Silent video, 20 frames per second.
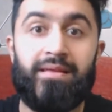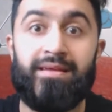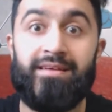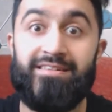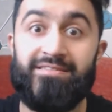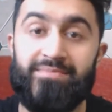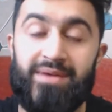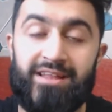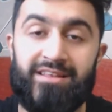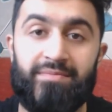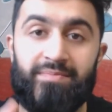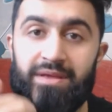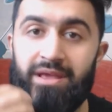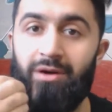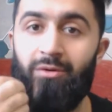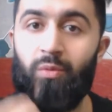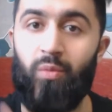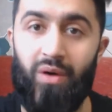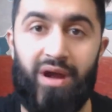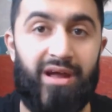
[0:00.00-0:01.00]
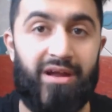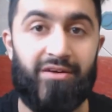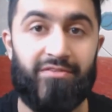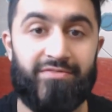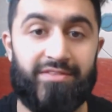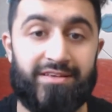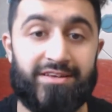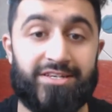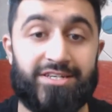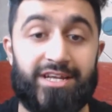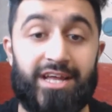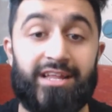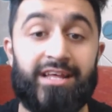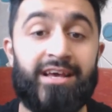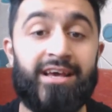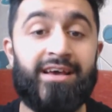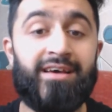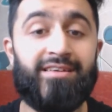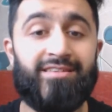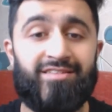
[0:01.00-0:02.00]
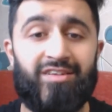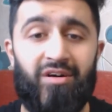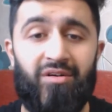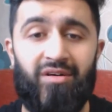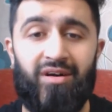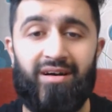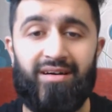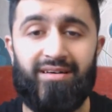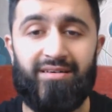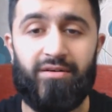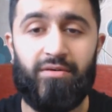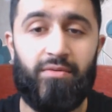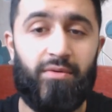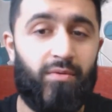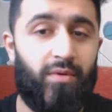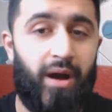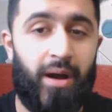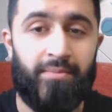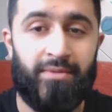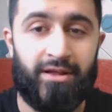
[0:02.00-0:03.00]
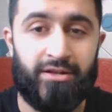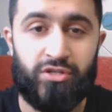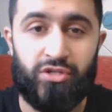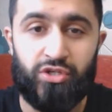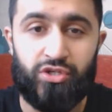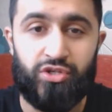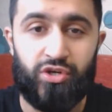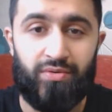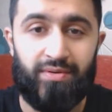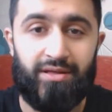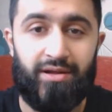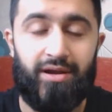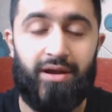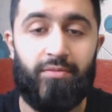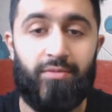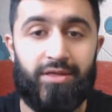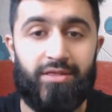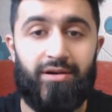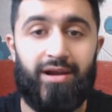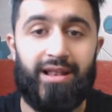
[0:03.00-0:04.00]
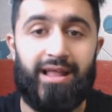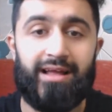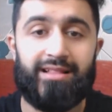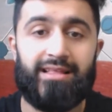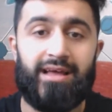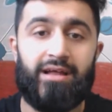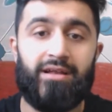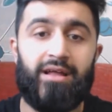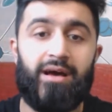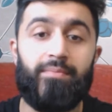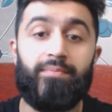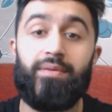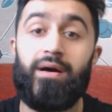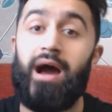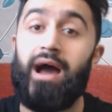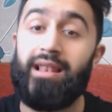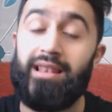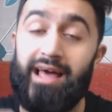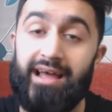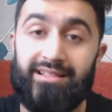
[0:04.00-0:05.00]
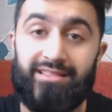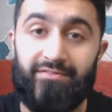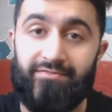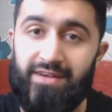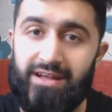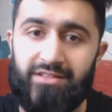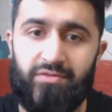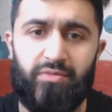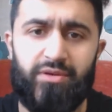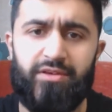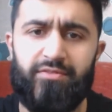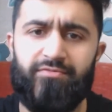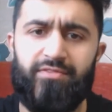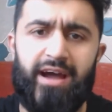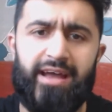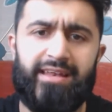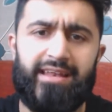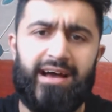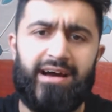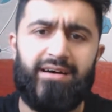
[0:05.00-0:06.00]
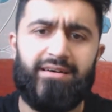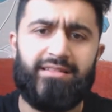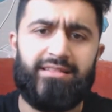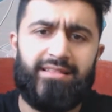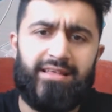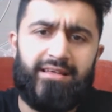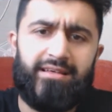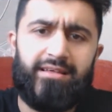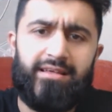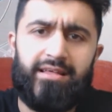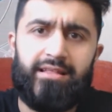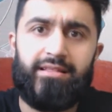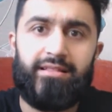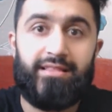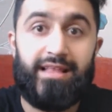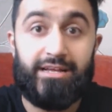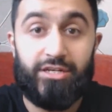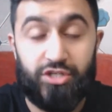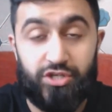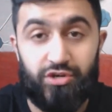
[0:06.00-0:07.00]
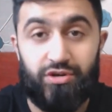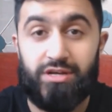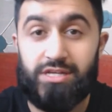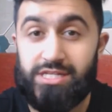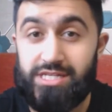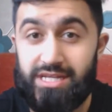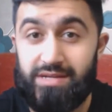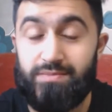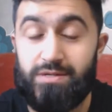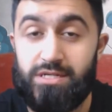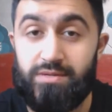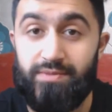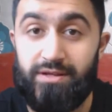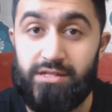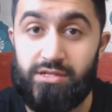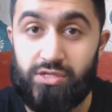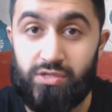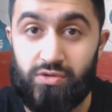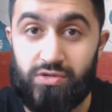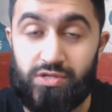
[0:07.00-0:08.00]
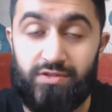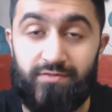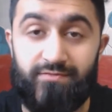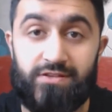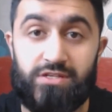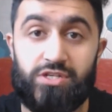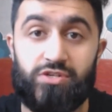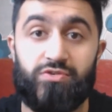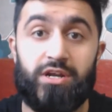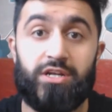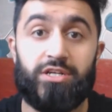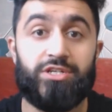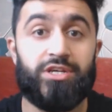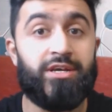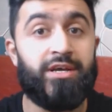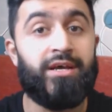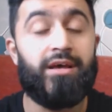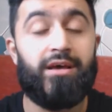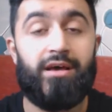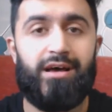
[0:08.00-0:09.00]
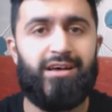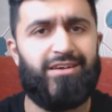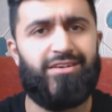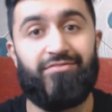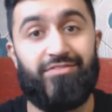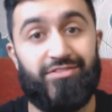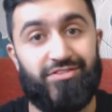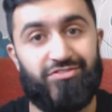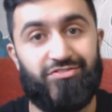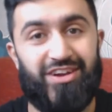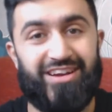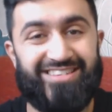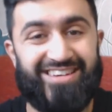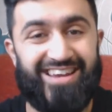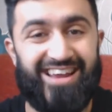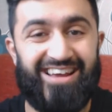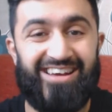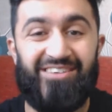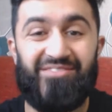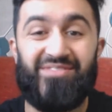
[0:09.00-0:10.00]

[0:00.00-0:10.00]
He's meant to be aware of this shit. So I'm not too sure whether whether I like that or not, but I like the fact that we find out that Sugar seems to be the source of his strength, uh, of his stretch,